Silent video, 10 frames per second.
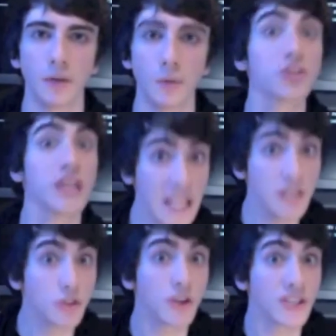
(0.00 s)
was
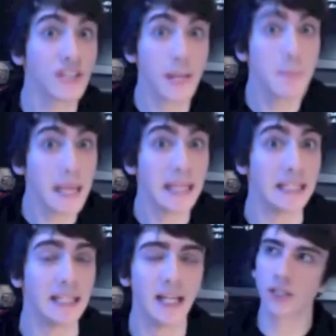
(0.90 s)
interesting
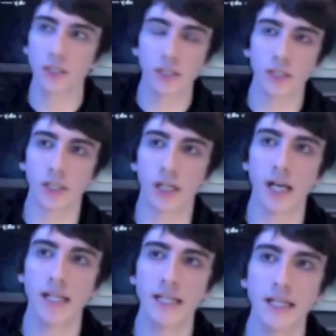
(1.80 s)
me. Oh,
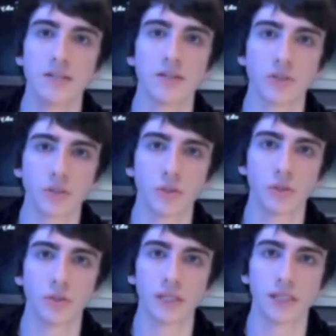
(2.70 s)
I need a
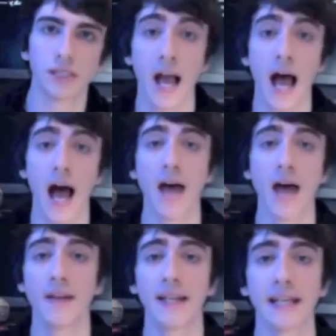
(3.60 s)
thesaurus.
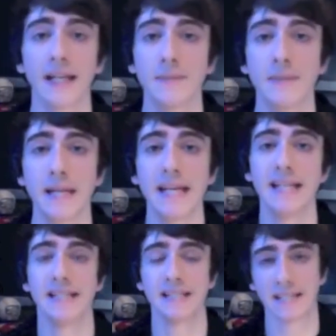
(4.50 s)
And that game
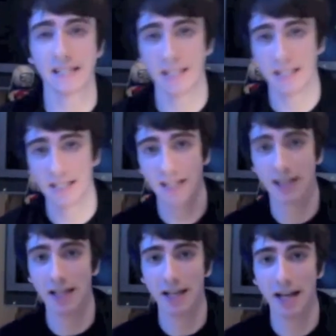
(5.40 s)
is
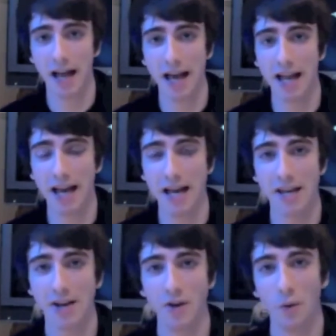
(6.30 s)
LA
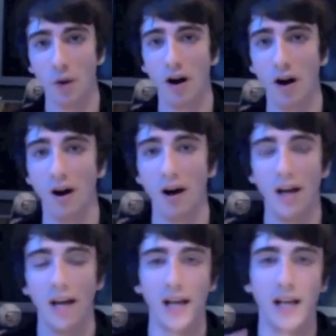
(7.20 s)
Noire.
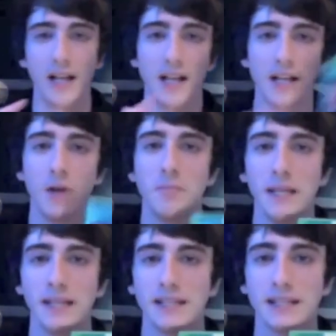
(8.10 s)
Now I
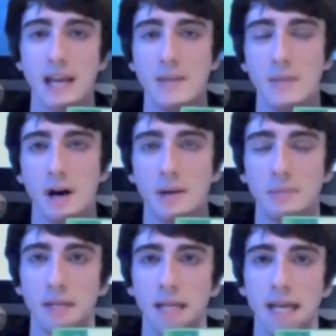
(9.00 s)
picked this game
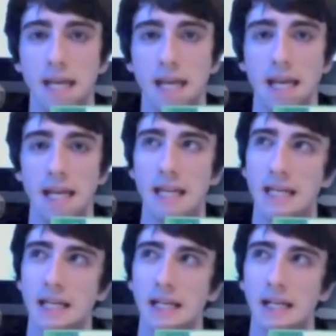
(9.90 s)
up
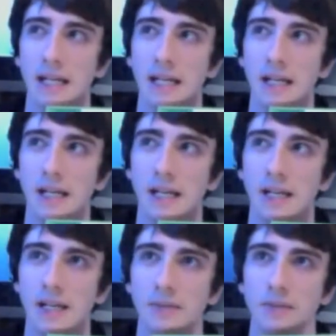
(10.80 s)
in Asda.